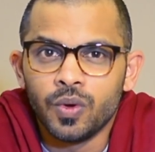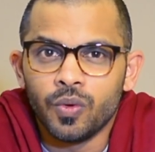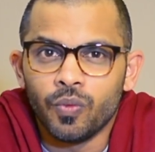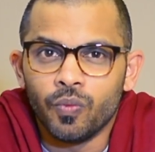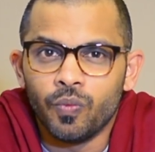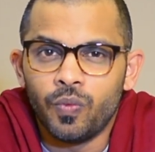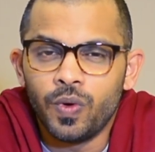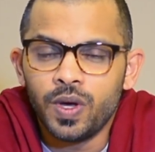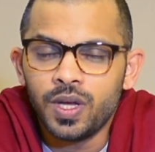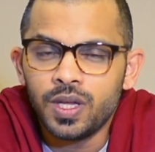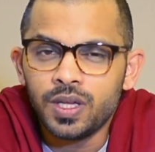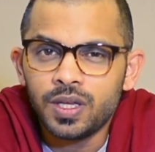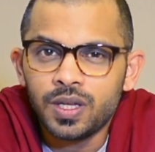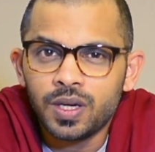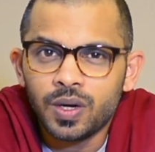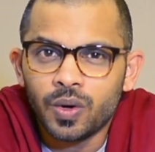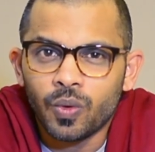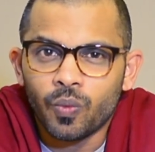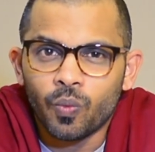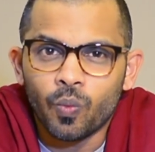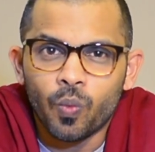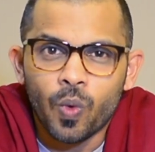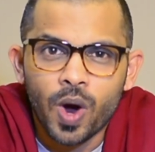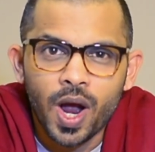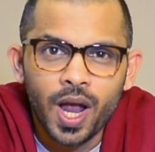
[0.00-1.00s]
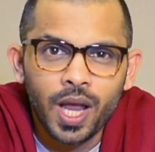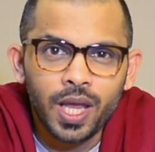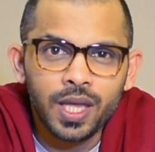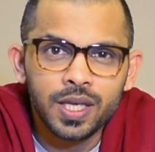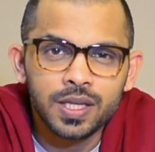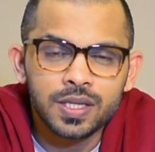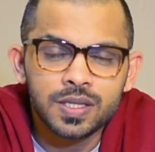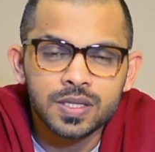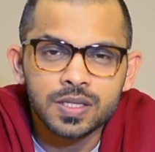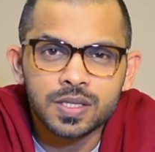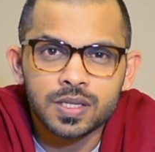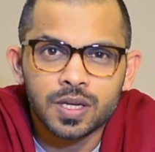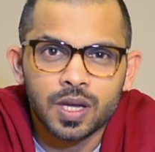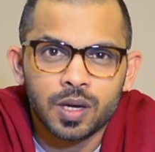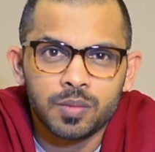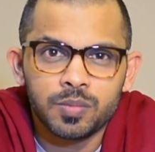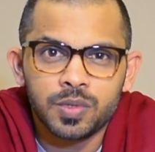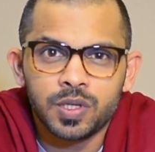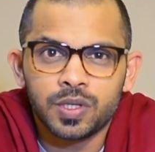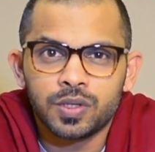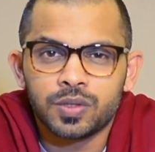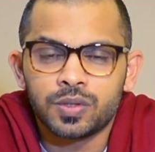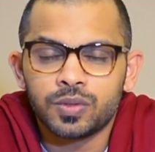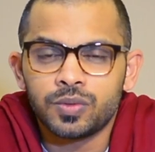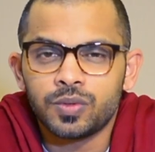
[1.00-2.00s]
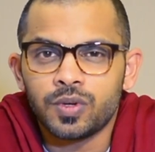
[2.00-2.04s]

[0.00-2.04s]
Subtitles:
why it is coming to